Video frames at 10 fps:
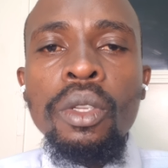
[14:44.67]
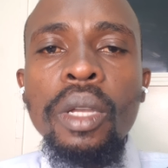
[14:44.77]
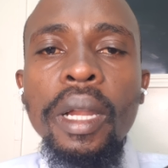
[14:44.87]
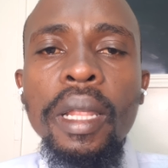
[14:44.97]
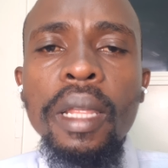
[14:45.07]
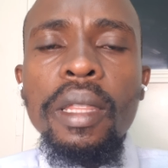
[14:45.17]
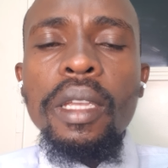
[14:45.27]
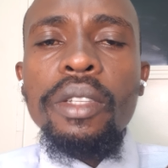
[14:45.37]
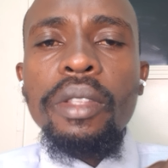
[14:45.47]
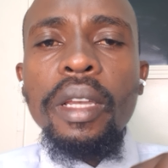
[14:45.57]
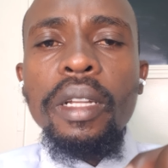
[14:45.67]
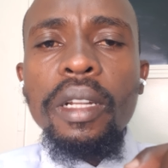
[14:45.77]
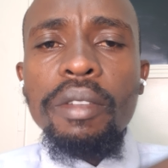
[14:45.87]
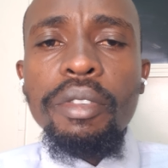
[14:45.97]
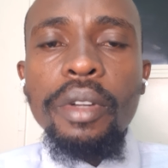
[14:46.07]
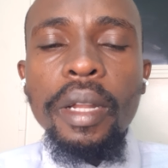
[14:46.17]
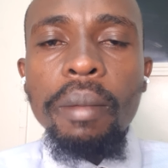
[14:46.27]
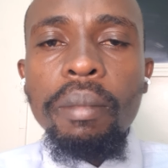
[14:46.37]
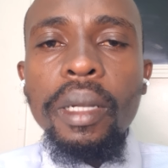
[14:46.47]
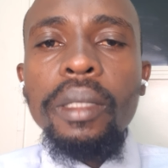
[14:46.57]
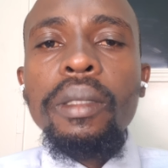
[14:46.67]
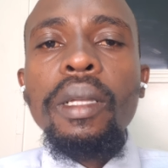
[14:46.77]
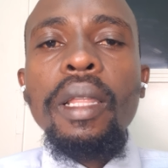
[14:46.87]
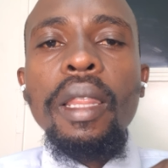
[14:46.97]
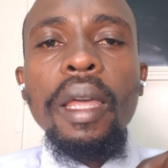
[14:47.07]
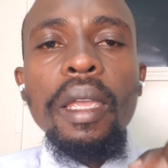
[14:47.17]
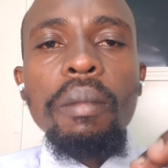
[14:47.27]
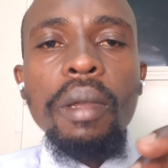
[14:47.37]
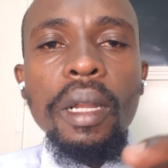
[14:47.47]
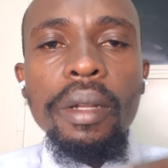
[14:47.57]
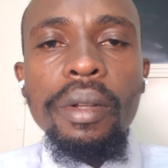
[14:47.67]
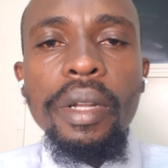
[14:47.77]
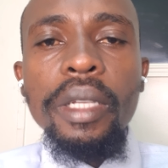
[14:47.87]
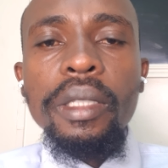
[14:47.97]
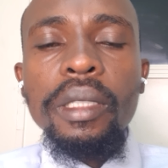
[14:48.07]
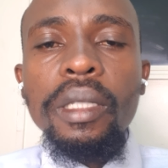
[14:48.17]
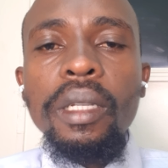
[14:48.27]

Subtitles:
Another thing is their telephone numbers, their email address.